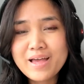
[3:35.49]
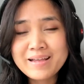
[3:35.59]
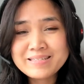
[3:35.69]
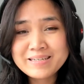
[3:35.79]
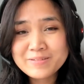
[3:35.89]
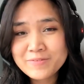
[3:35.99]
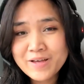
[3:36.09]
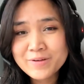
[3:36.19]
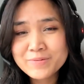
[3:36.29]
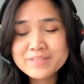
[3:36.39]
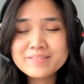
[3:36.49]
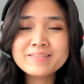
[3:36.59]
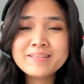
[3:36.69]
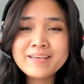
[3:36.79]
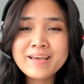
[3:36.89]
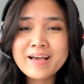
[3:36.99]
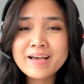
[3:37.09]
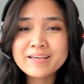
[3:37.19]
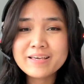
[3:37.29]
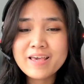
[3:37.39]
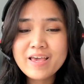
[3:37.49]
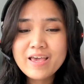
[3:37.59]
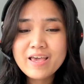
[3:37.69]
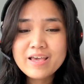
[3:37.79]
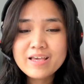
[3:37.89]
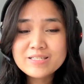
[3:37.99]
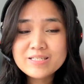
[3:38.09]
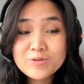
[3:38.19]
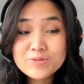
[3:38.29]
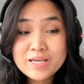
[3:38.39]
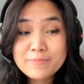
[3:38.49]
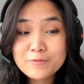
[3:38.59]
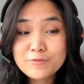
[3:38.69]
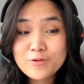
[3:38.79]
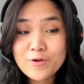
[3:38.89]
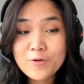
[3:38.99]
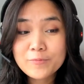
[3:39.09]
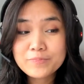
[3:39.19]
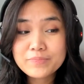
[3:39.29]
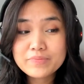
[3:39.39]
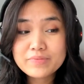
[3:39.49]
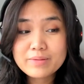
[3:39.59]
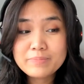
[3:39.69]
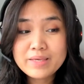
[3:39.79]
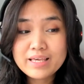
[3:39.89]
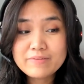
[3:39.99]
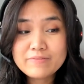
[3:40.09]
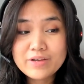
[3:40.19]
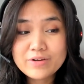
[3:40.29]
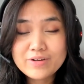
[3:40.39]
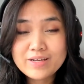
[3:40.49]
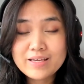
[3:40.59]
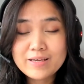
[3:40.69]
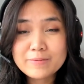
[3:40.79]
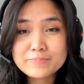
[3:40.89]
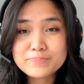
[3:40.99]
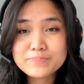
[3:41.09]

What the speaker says: identify with the EII stereotype of, being very